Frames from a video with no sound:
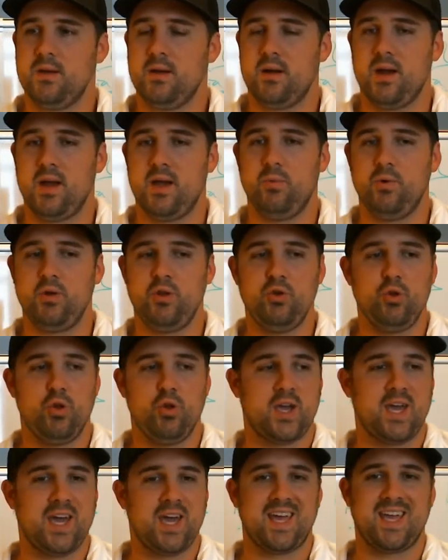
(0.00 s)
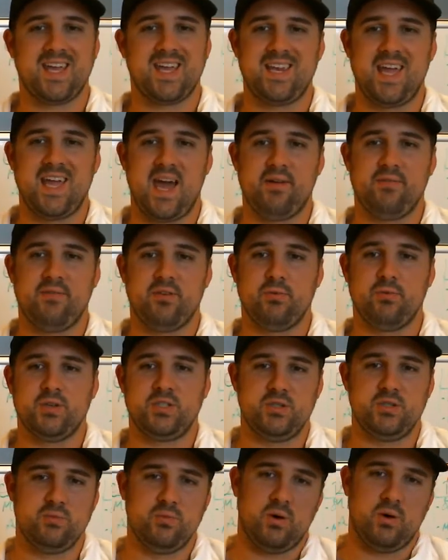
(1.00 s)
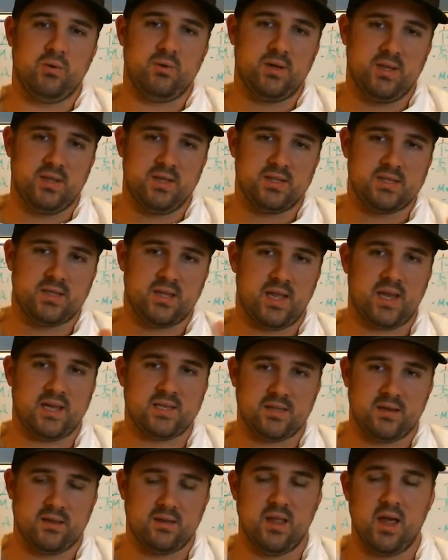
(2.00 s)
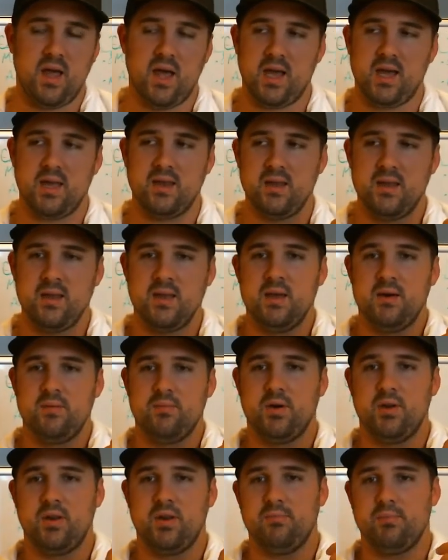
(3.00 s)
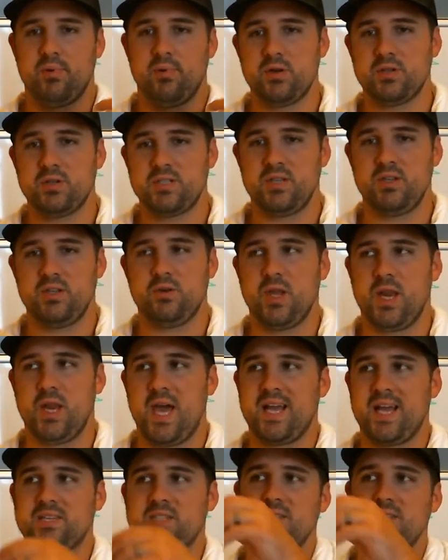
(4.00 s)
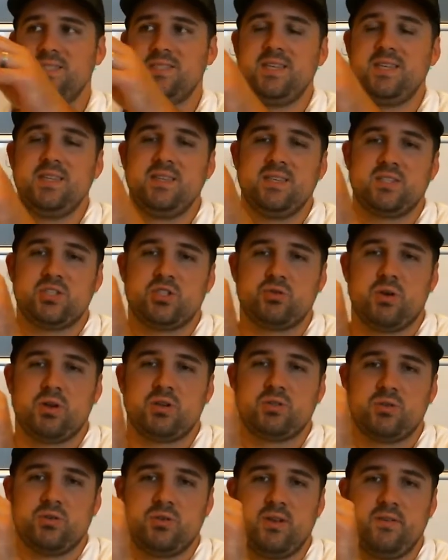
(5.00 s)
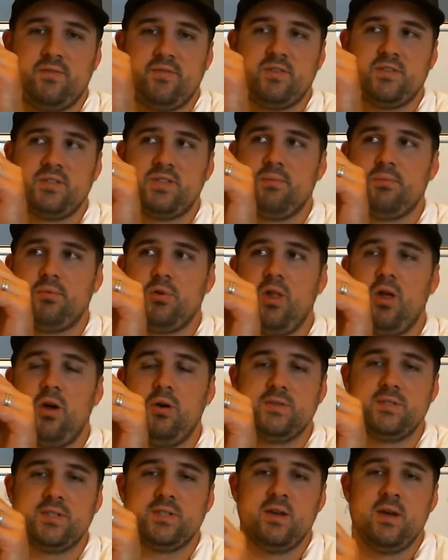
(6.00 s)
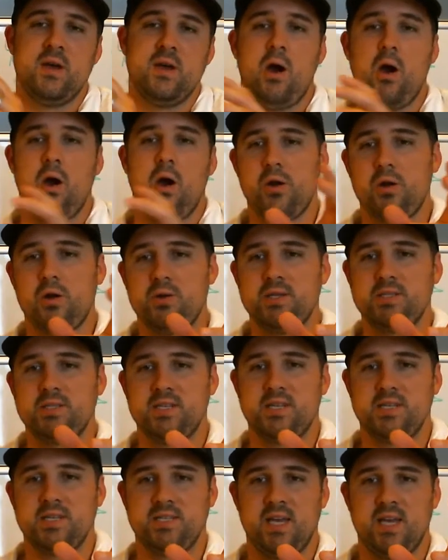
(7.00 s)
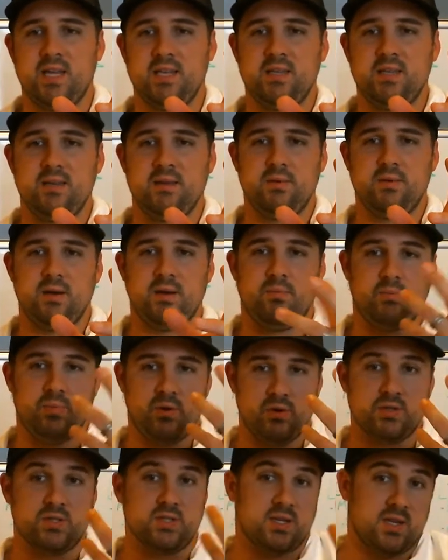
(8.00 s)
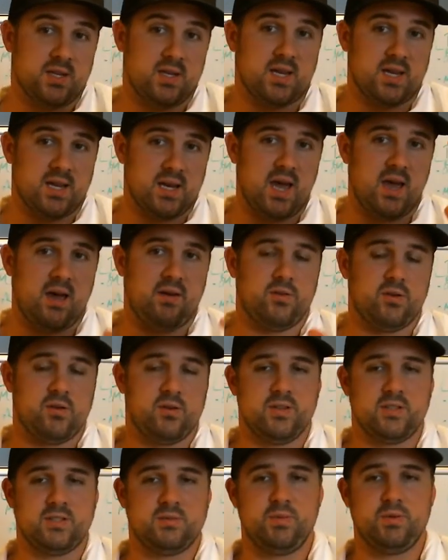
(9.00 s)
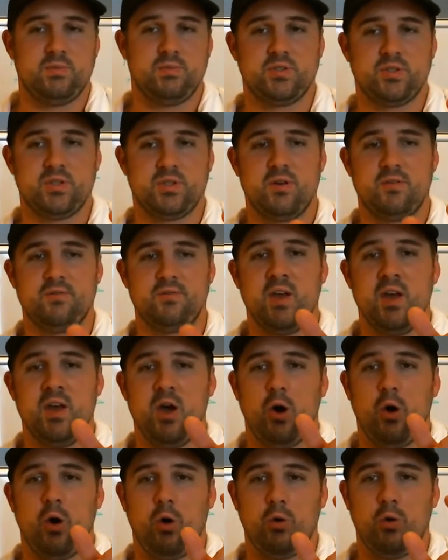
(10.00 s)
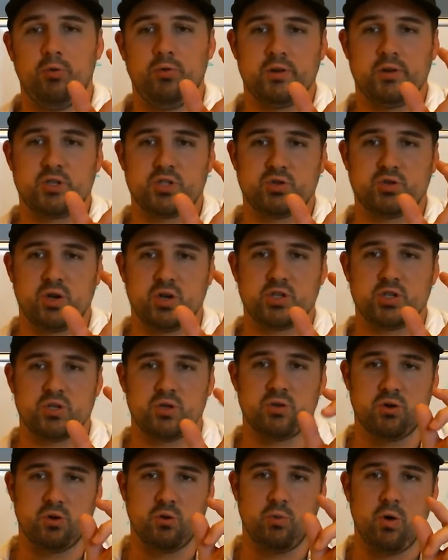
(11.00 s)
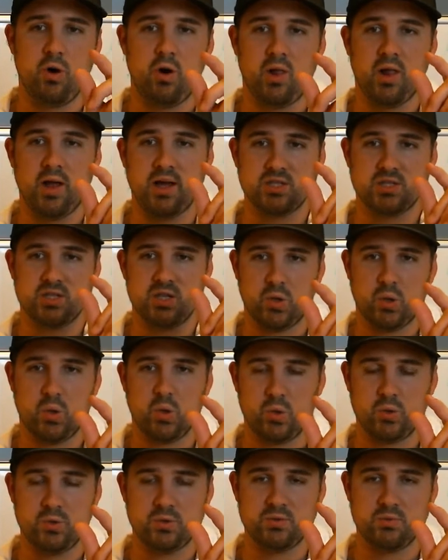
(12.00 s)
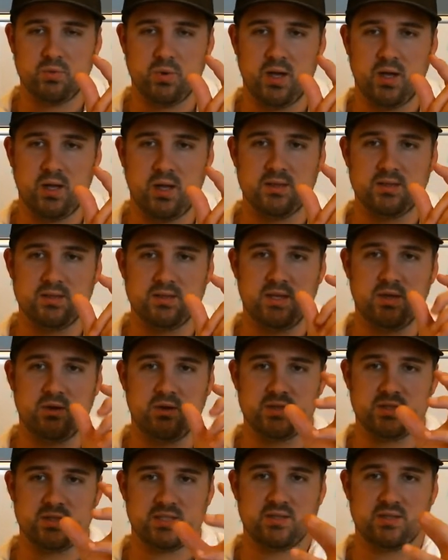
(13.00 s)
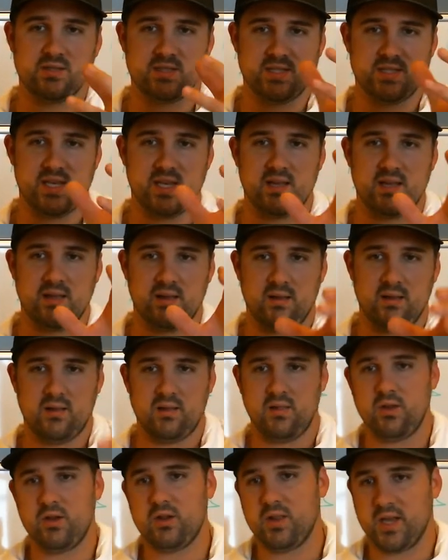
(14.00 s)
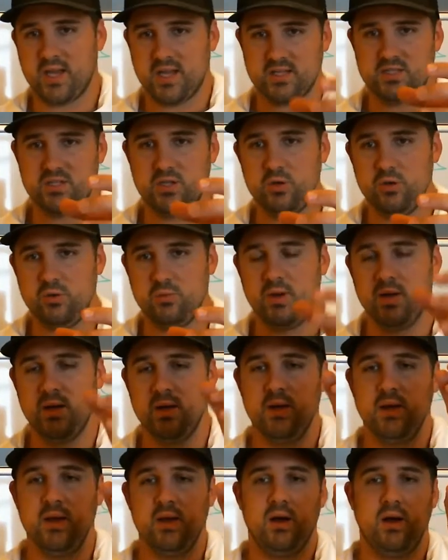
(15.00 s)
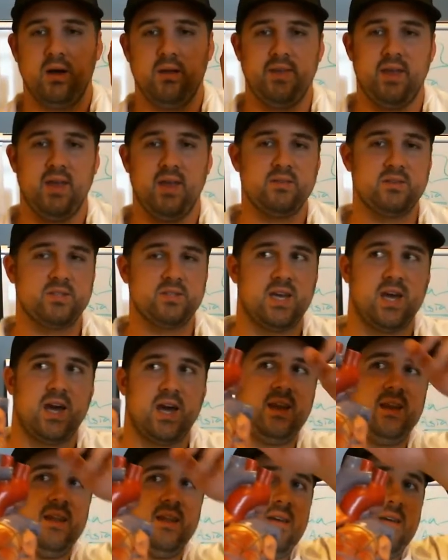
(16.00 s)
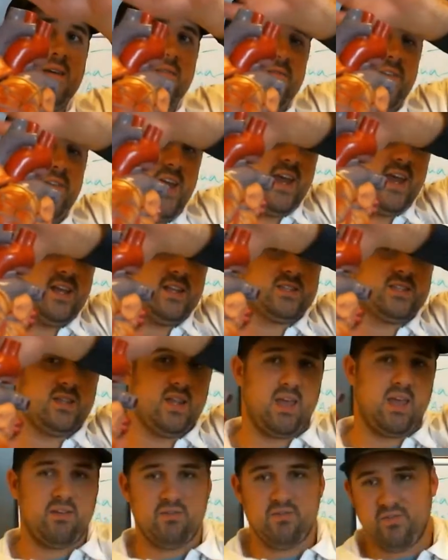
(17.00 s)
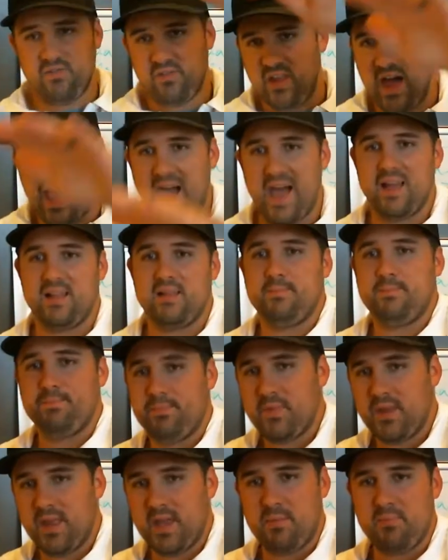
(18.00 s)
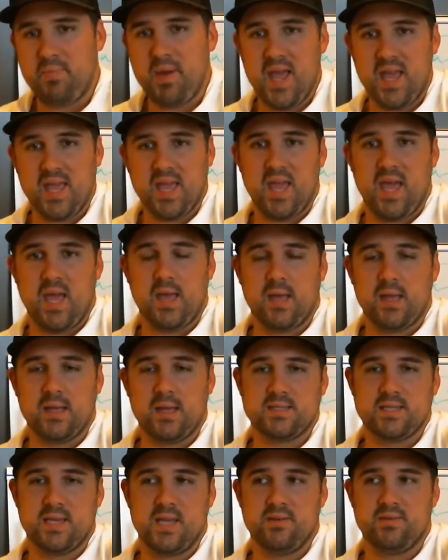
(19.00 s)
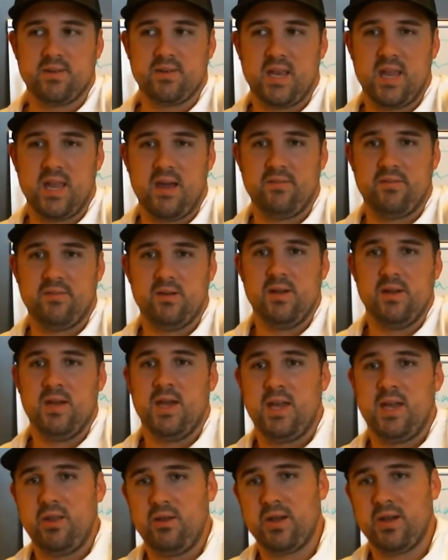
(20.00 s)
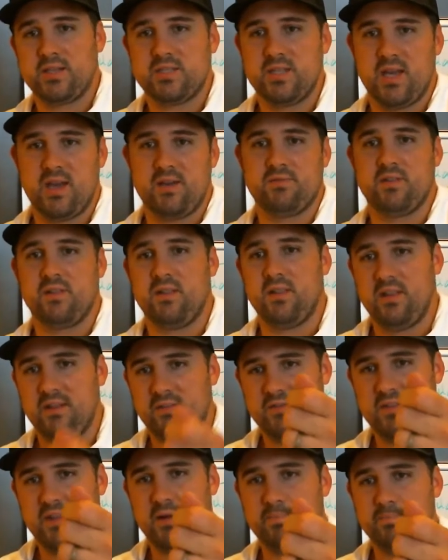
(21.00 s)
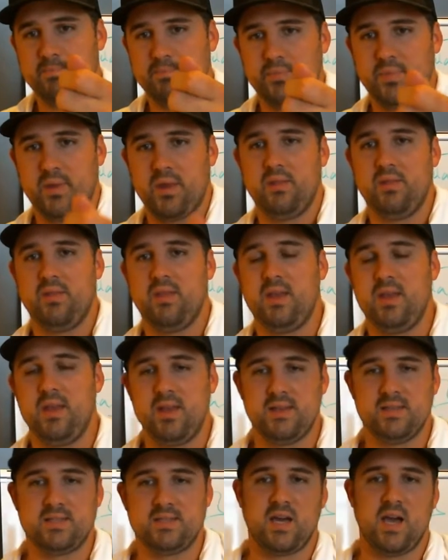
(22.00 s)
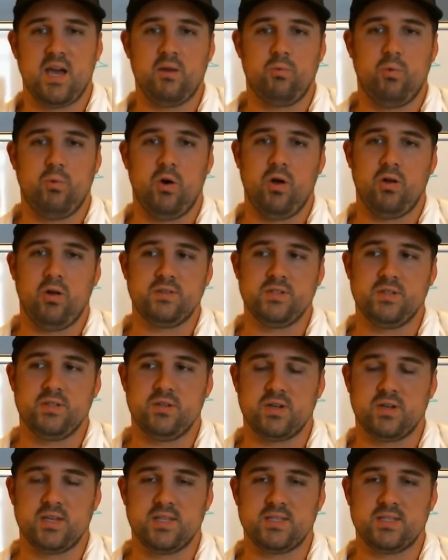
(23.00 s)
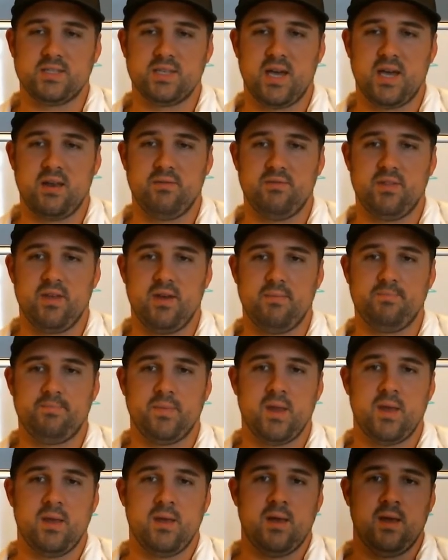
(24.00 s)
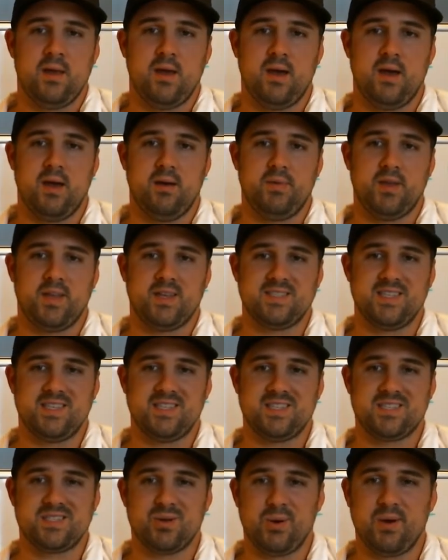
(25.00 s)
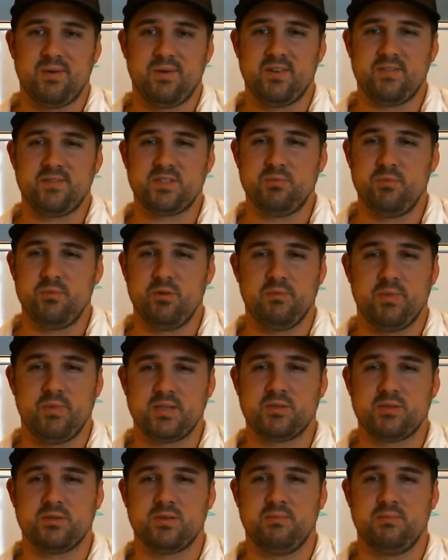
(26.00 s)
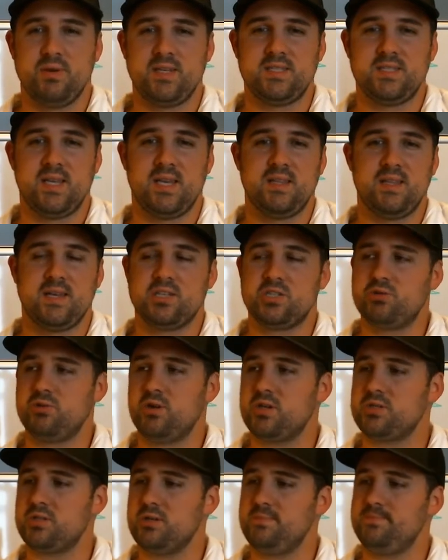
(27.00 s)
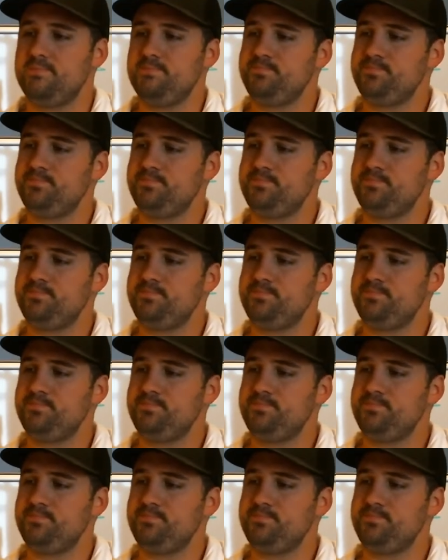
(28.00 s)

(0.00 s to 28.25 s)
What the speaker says: All right, when you look at a cadaver, which you won't in this class online, but in person, you can actually see the structural difference up close. Arteries in a dead person in a cadaver that's been preserved hold their structure. Their wall actually holds well, and you can still see it look like a tube. On the other side, veins lay flat like a pancake inside of a cadaver. You actually have to lift up the sidewall to look inside of them because they just don't have enough smooth muscle to maintain that structure.